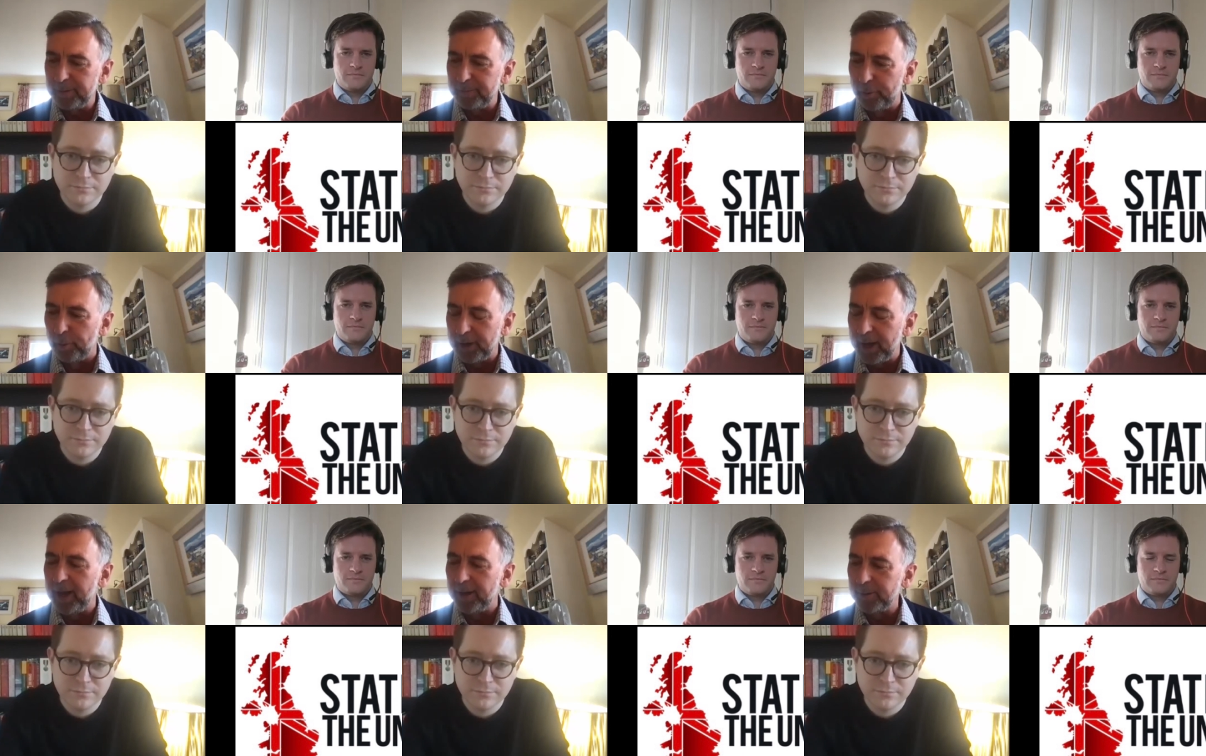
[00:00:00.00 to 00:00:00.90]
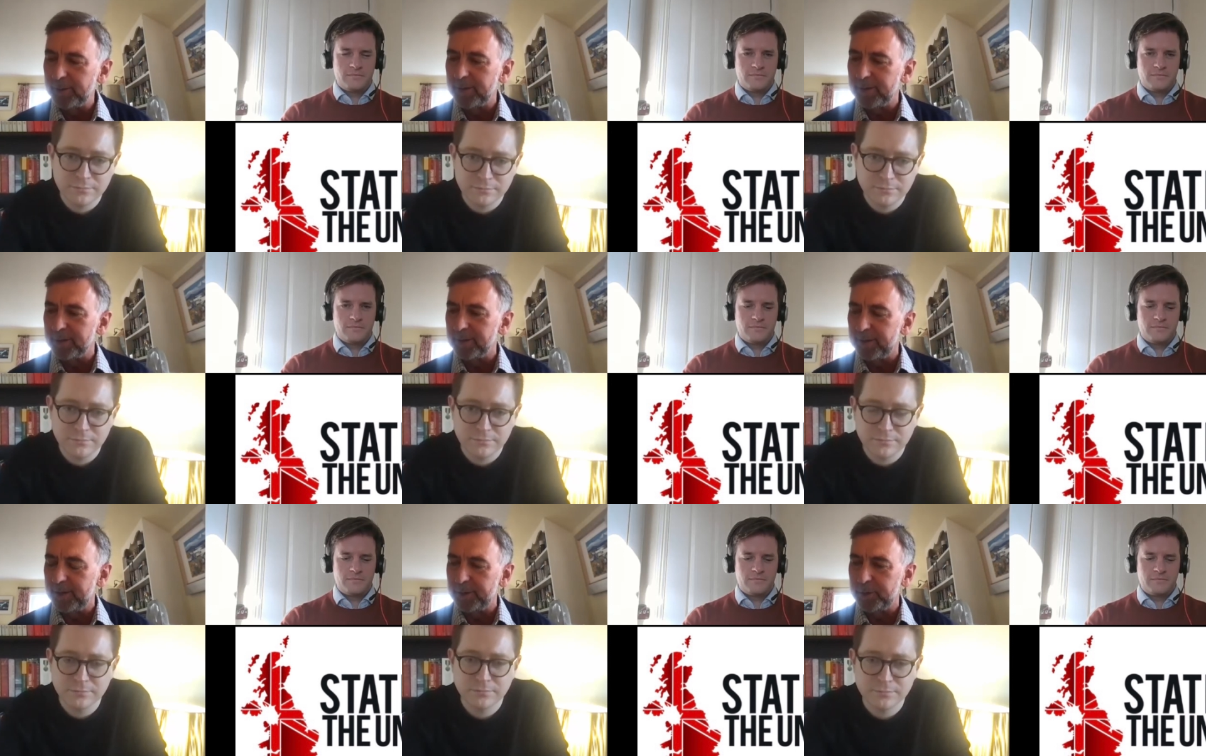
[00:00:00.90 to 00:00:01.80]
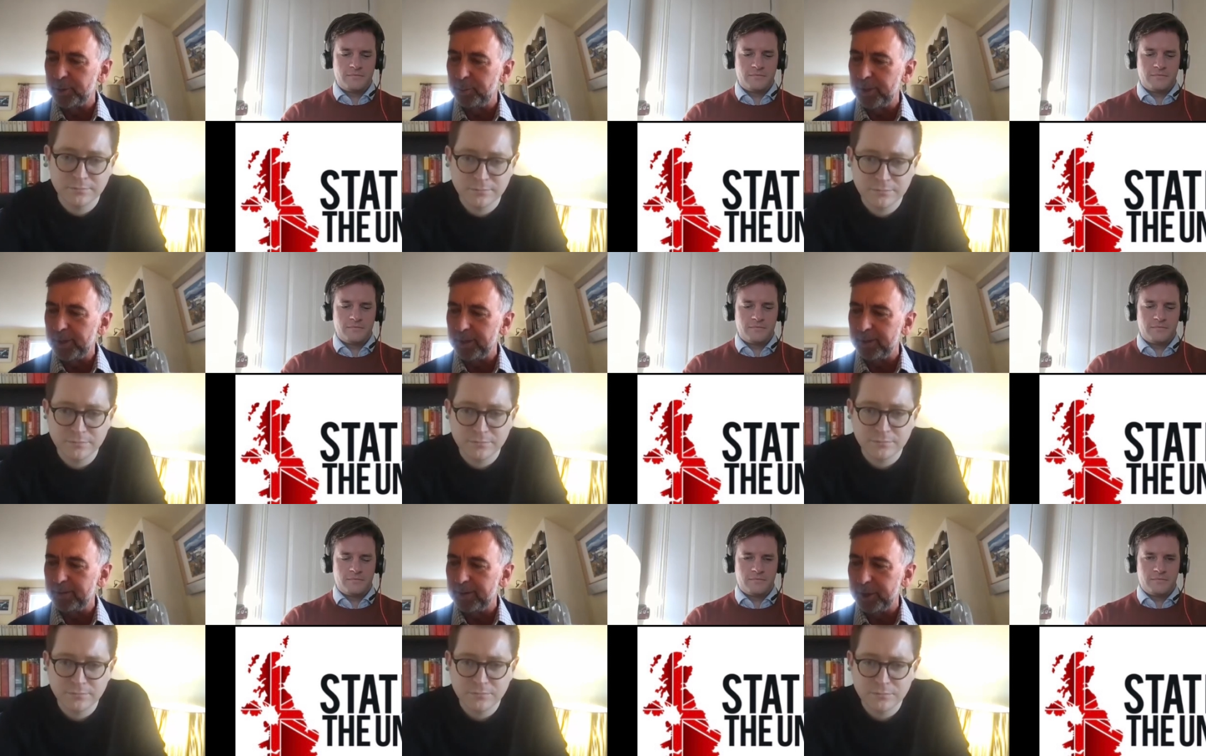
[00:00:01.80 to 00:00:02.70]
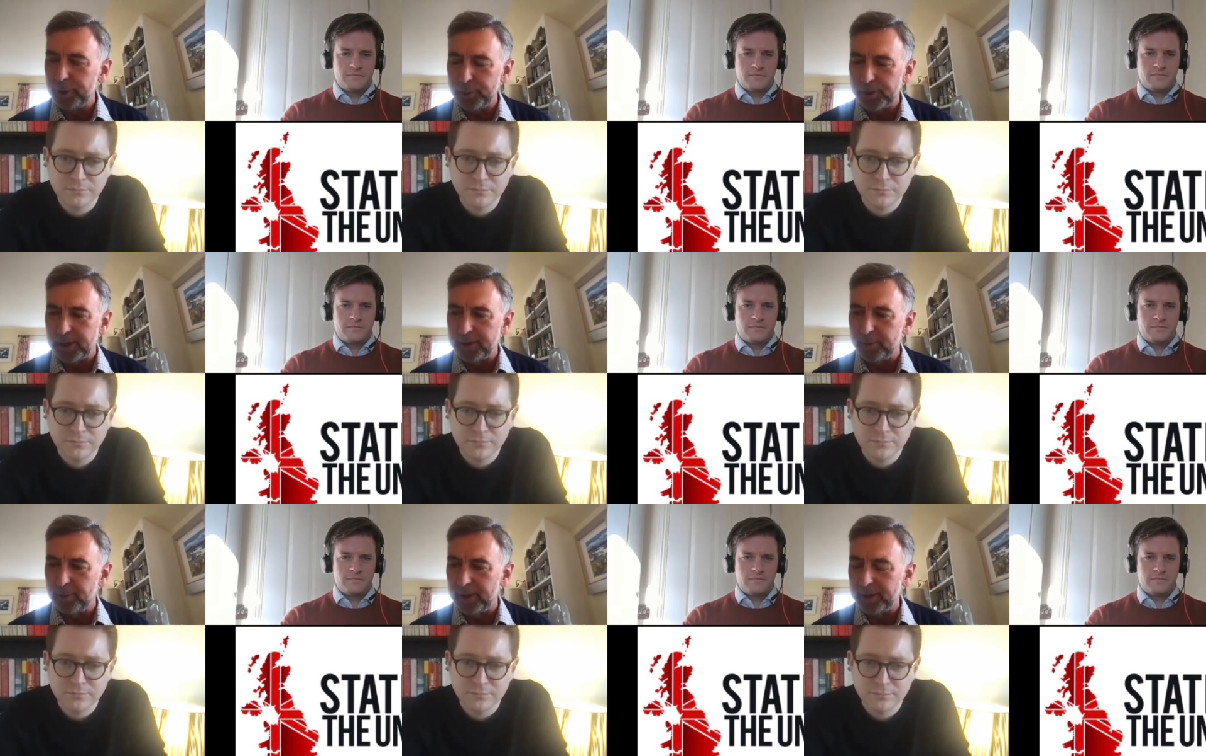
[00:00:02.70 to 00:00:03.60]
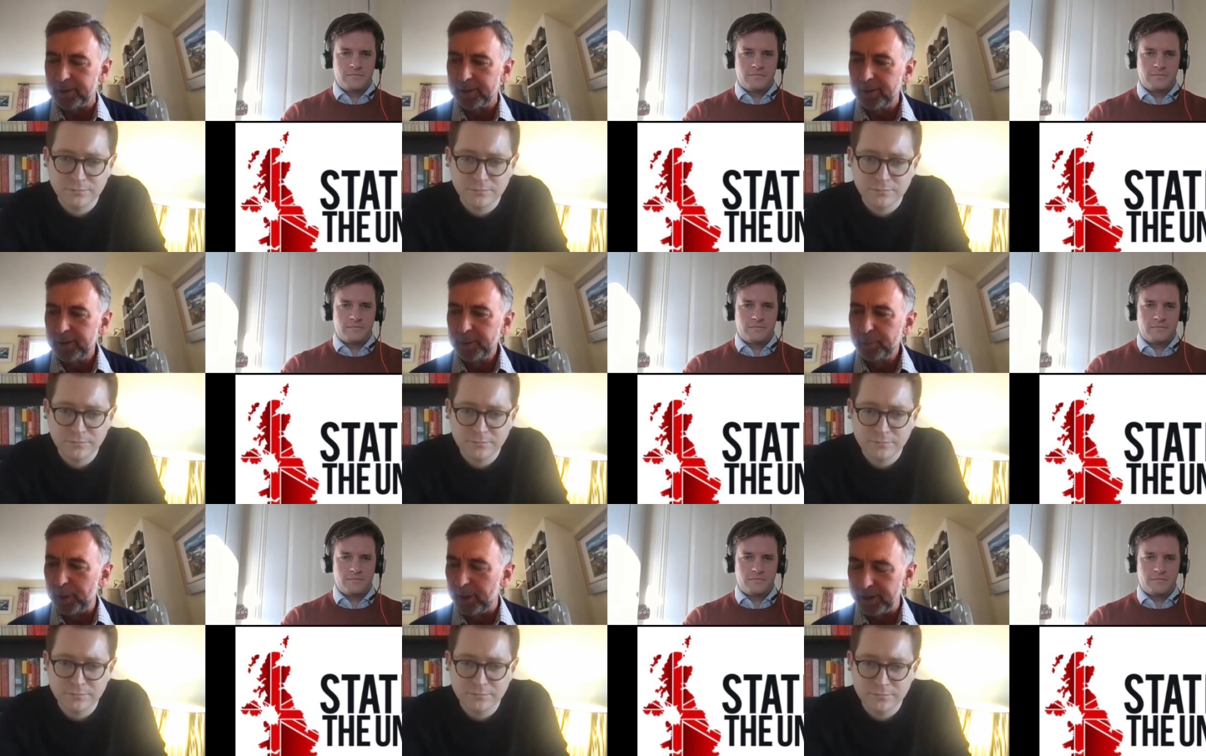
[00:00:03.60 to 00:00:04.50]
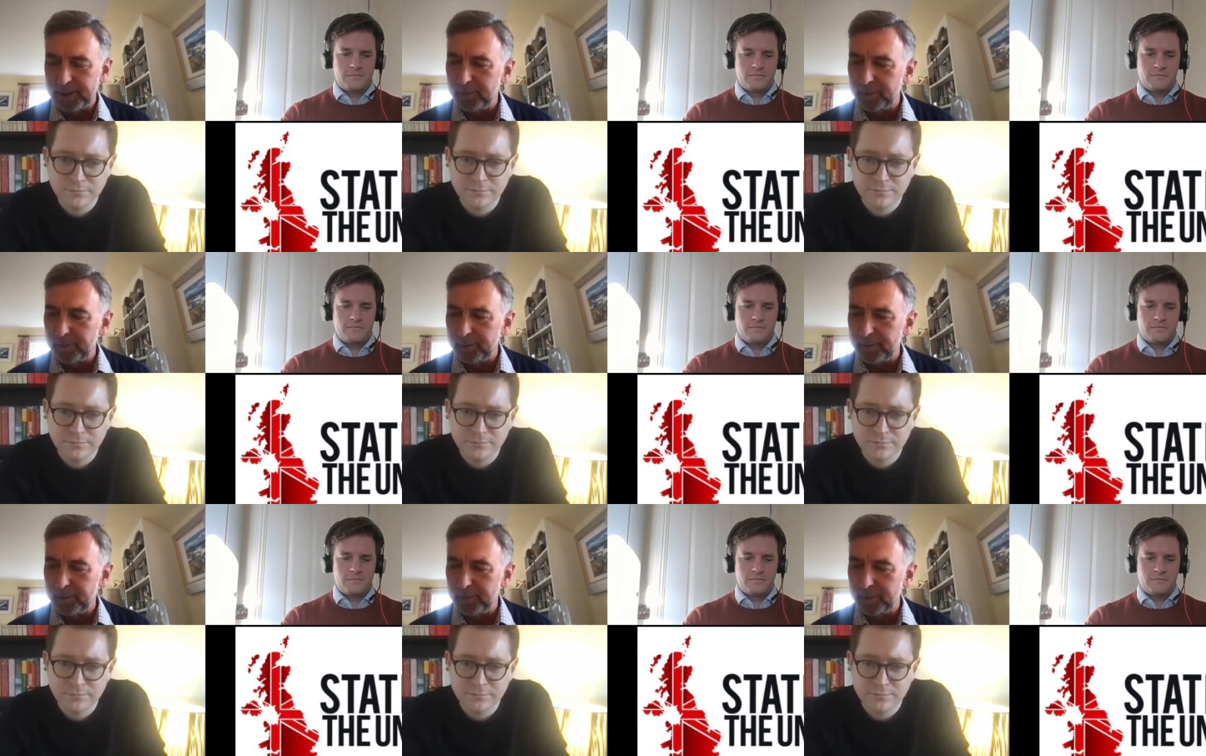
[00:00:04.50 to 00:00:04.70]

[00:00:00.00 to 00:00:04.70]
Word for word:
Speaker 1: falling out is that there should be an, a new centre right party.